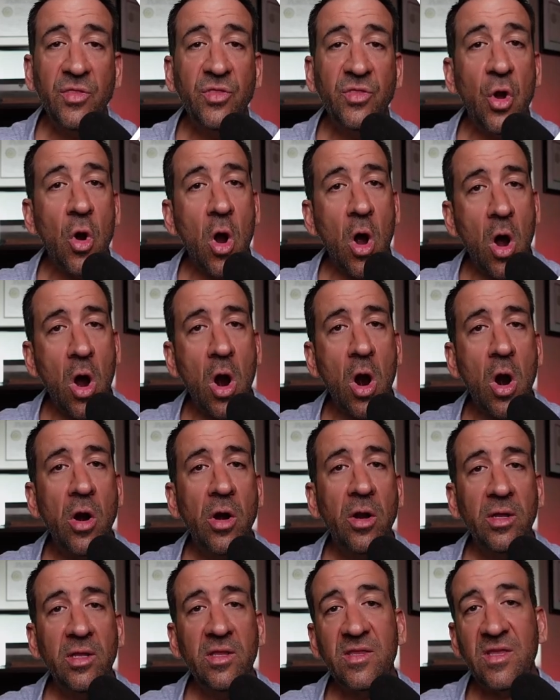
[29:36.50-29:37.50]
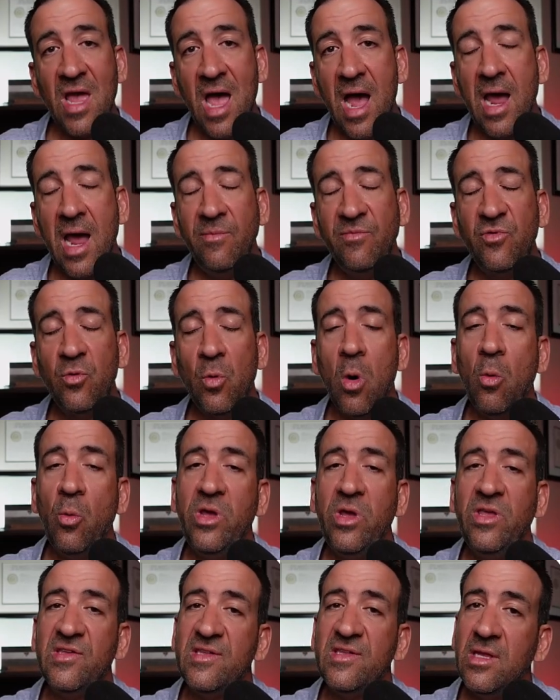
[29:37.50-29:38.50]
there are times where
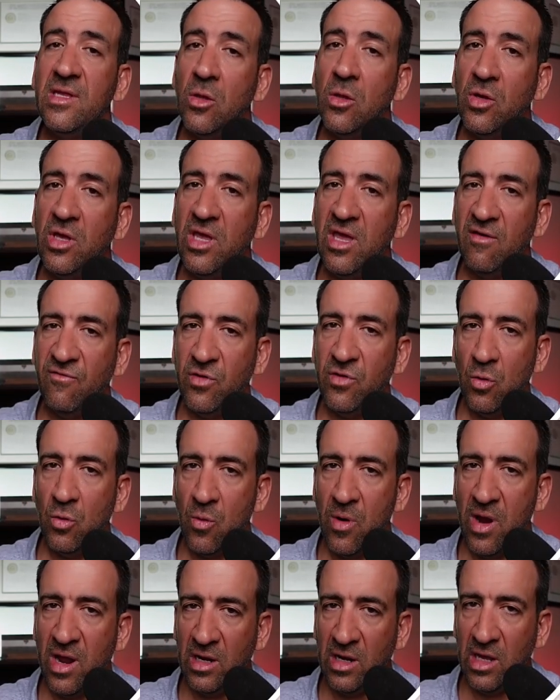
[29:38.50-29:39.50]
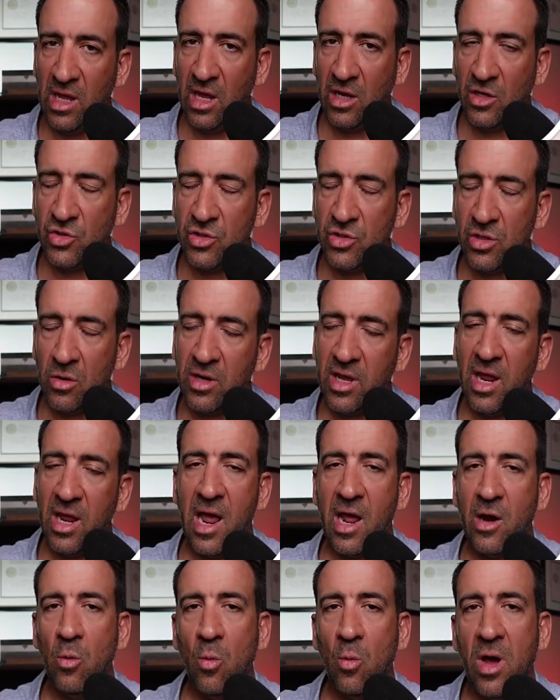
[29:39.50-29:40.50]
we still give you radiation. Okay,
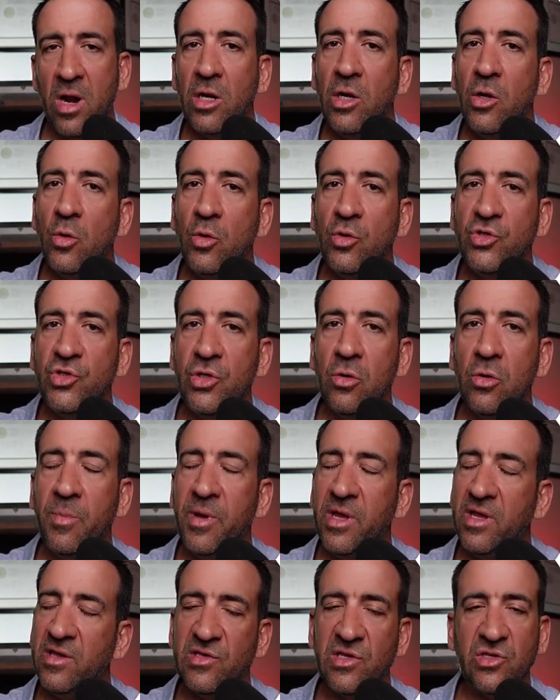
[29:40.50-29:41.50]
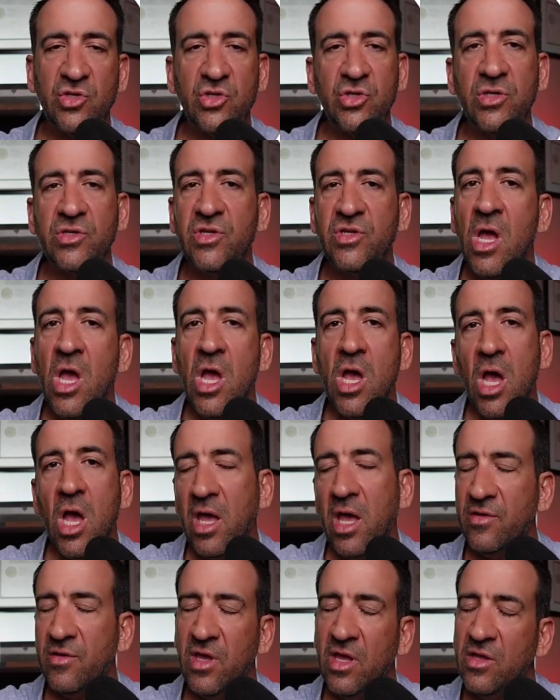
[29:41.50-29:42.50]
and I don't want to lose you because
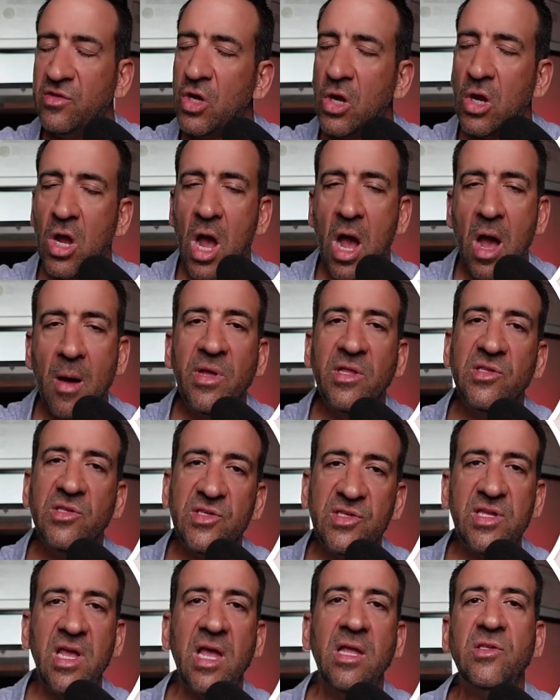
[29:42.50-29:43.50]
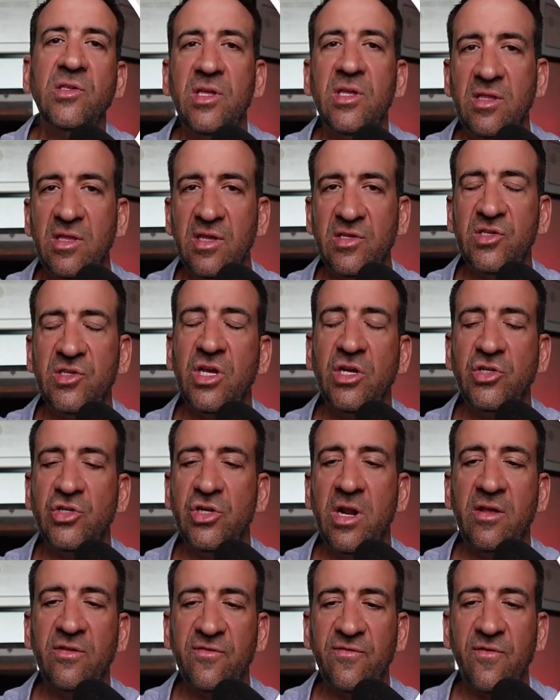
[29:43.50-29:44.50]
it's a common sense
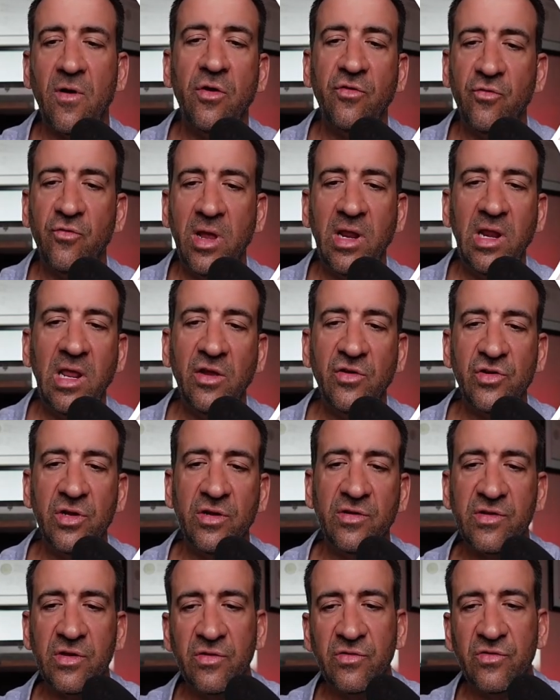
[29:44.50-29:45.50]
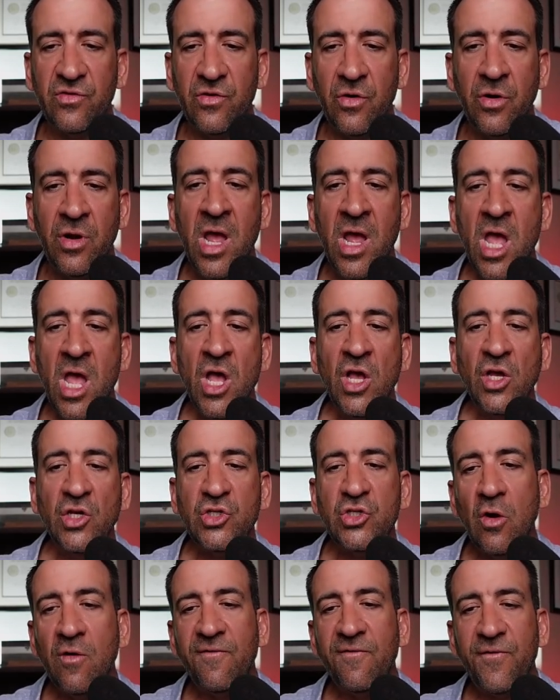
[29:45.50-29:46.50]
decision as far as radiation is concerned.
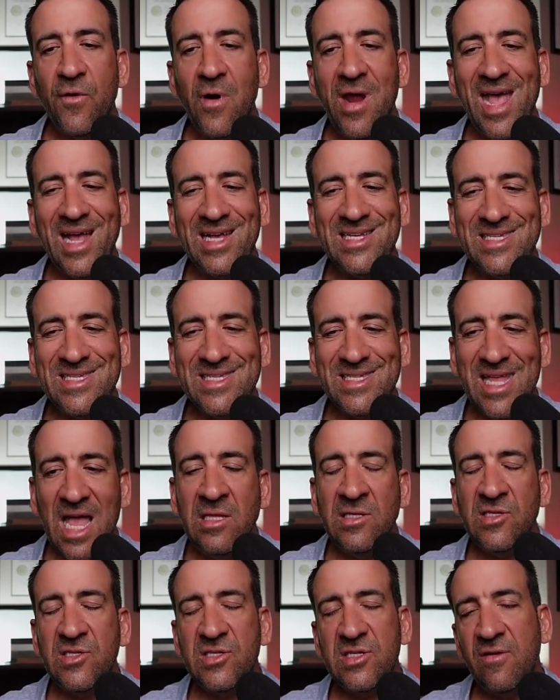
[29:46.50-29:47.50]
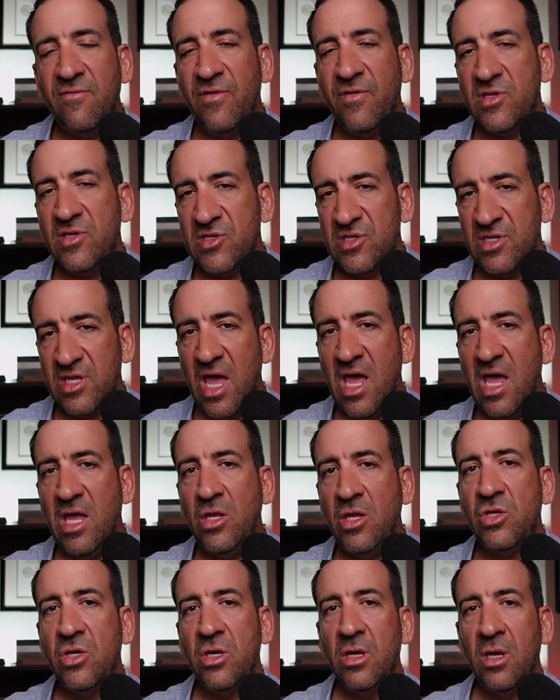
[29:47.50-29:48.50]
So for extensive
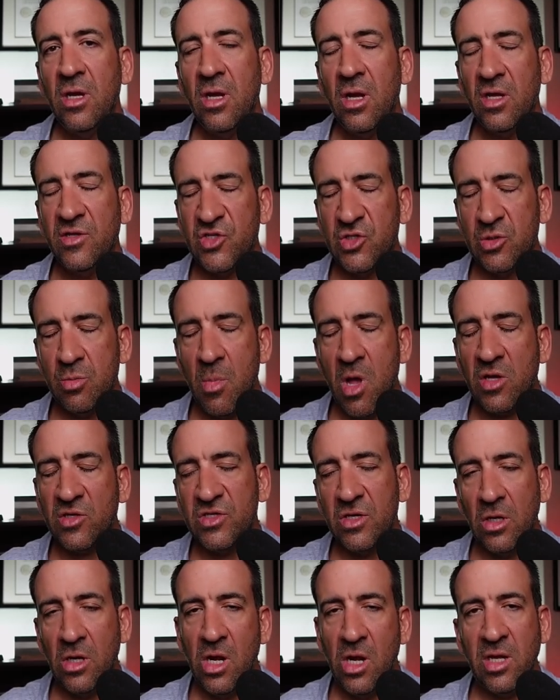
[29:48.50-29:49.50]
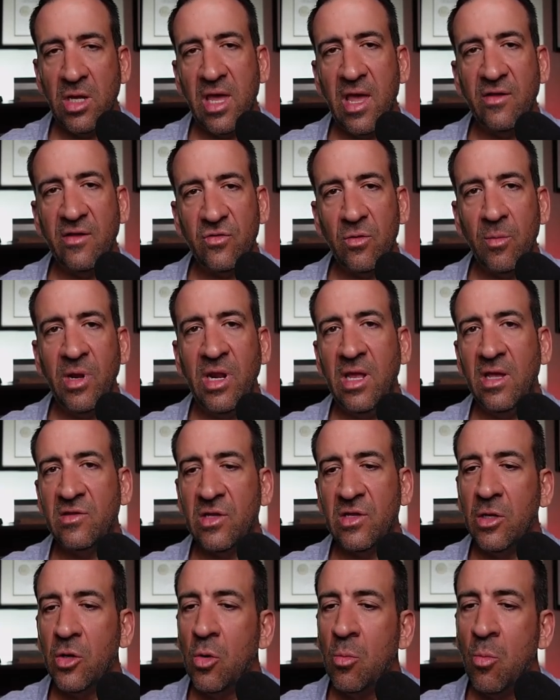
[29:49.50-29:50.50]
stage small cell lung cancer, meaning
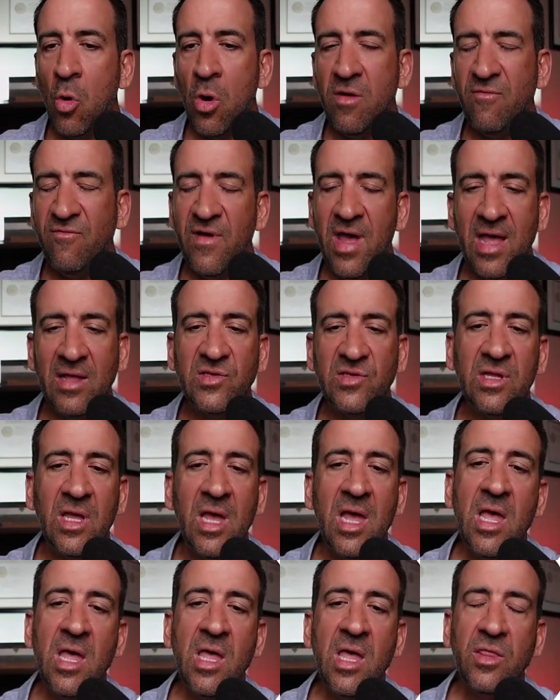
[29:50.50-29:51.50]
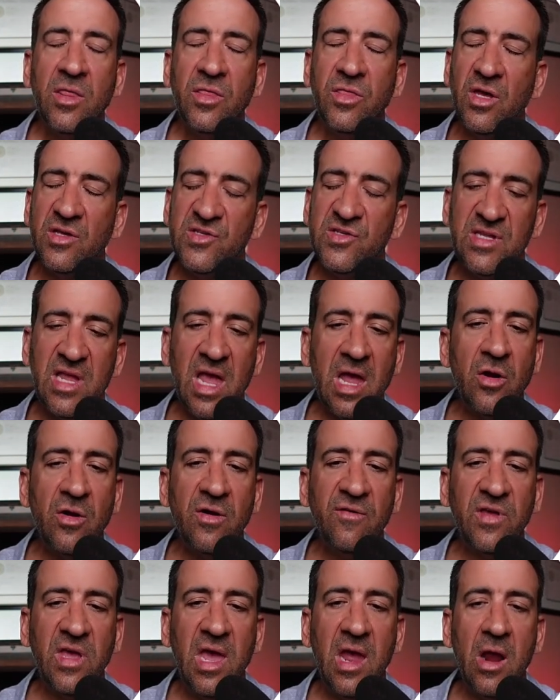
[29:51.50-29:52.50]
it's a little more advanced, the
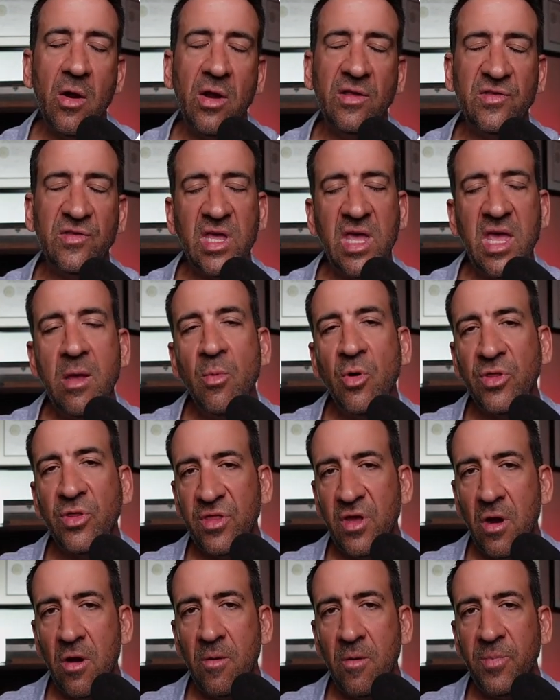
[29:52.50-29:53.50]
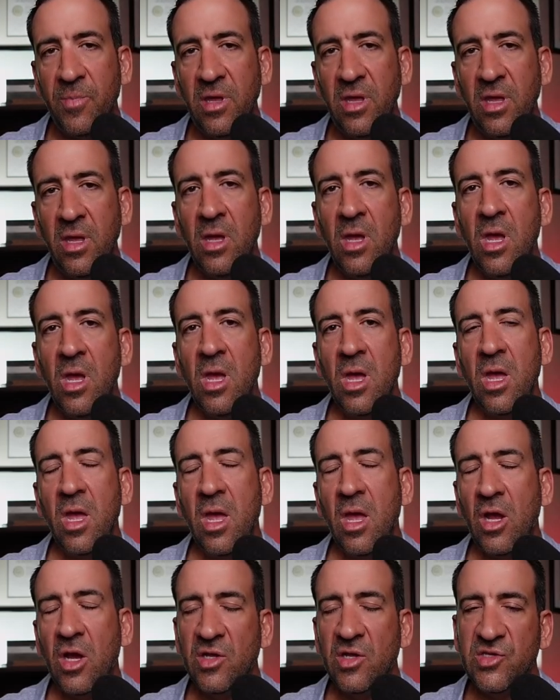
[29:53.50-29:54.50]
standard of care is chemotherapy,
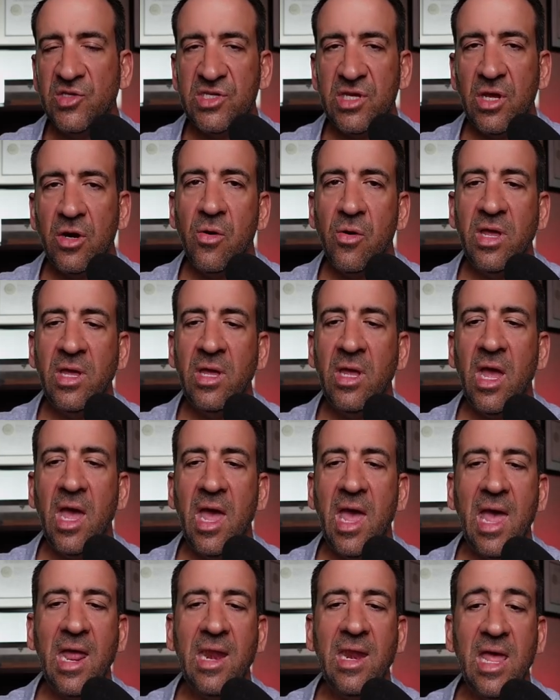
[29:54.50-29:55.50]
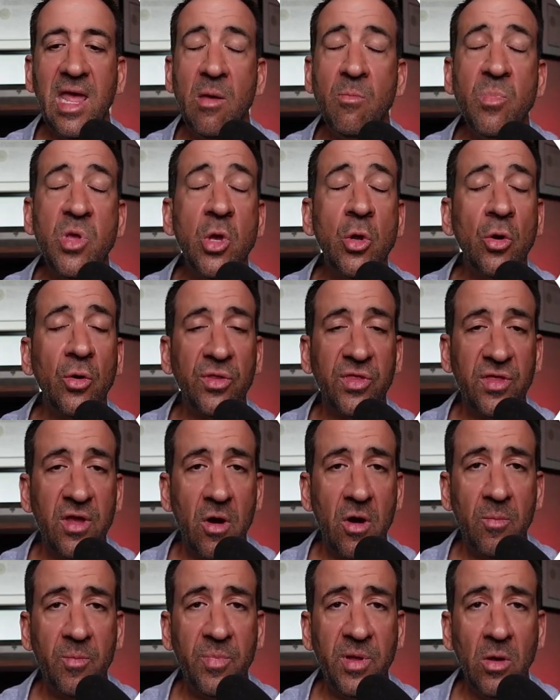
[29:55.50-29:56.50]
considering an
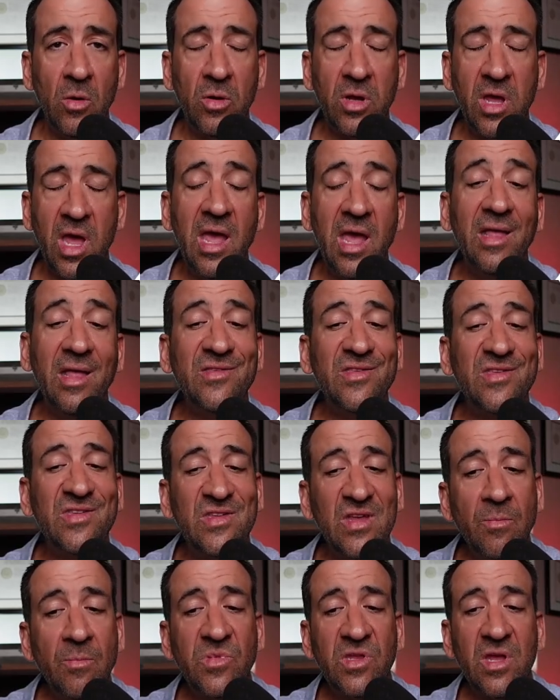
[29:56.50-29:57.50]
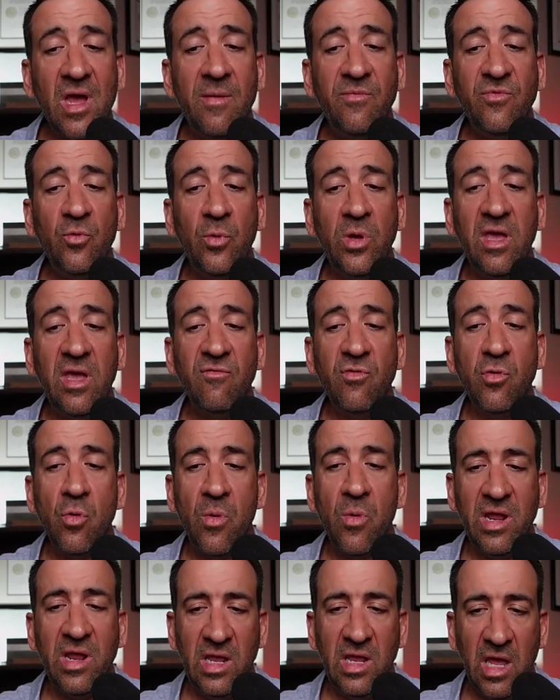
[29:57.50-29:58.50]
immunotherapy, okay? And sometimes we give you
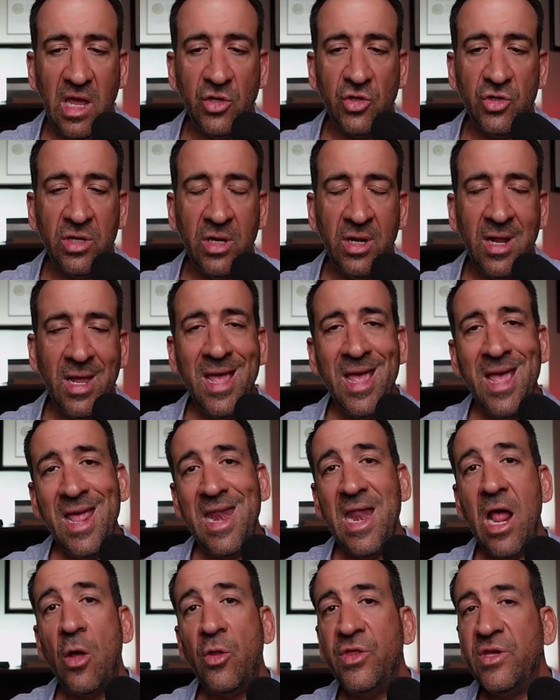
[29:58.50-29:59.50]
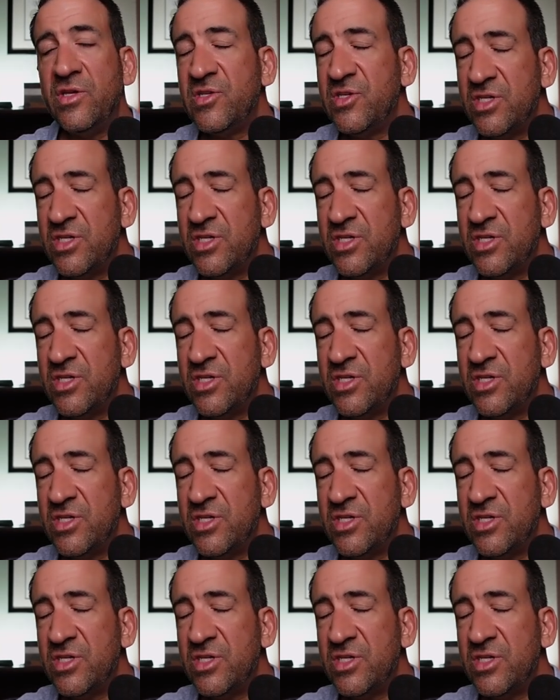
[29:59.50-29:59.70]
radiation. Now, the